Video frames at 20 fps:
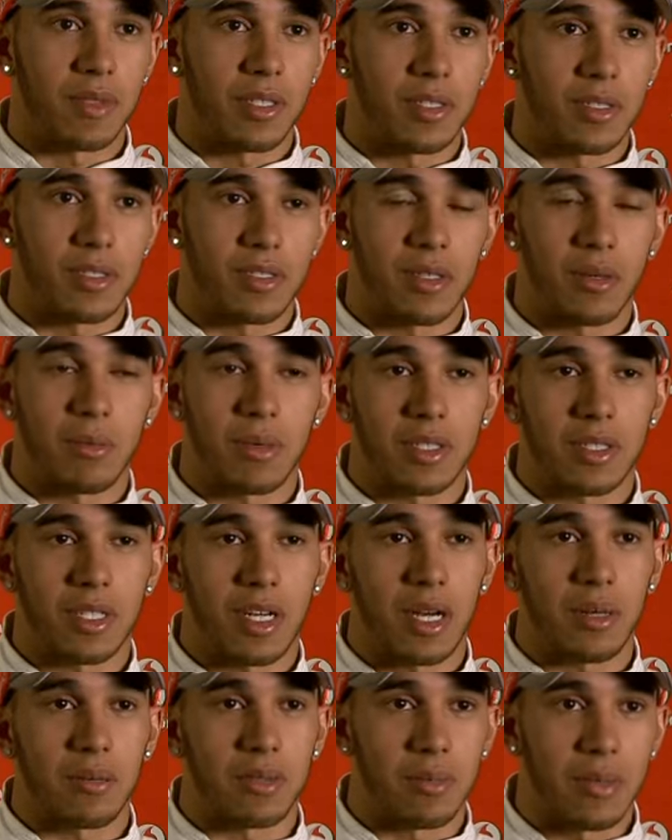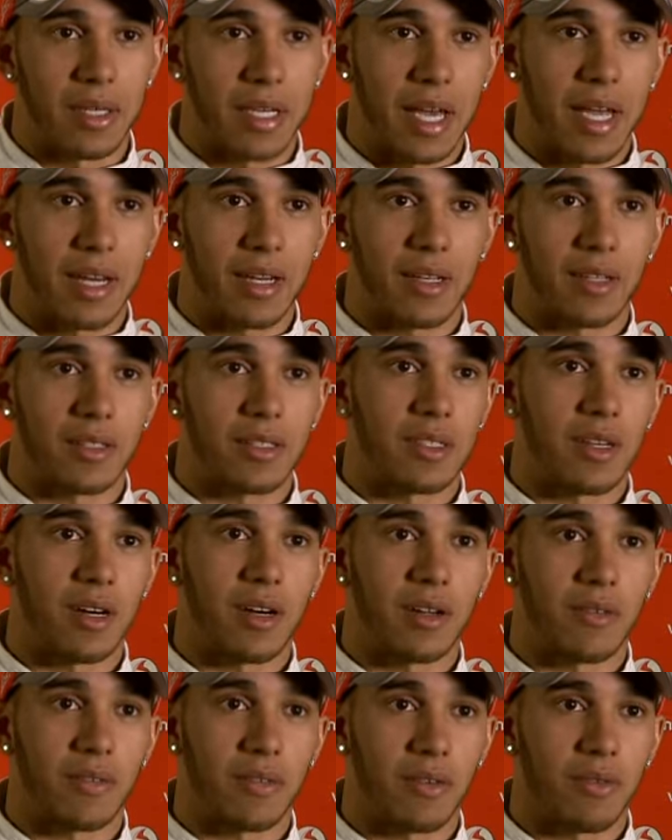there's so much time to be gained at the
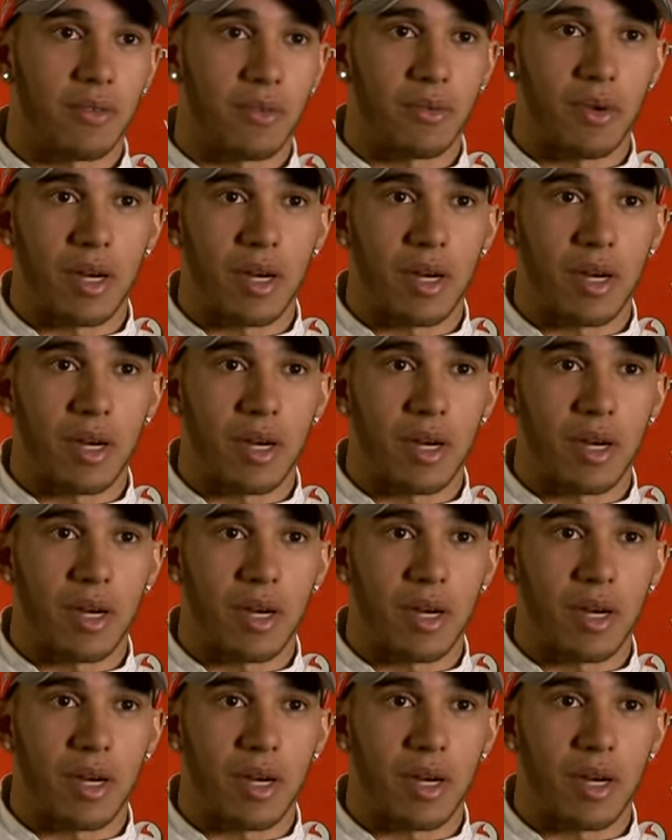start of the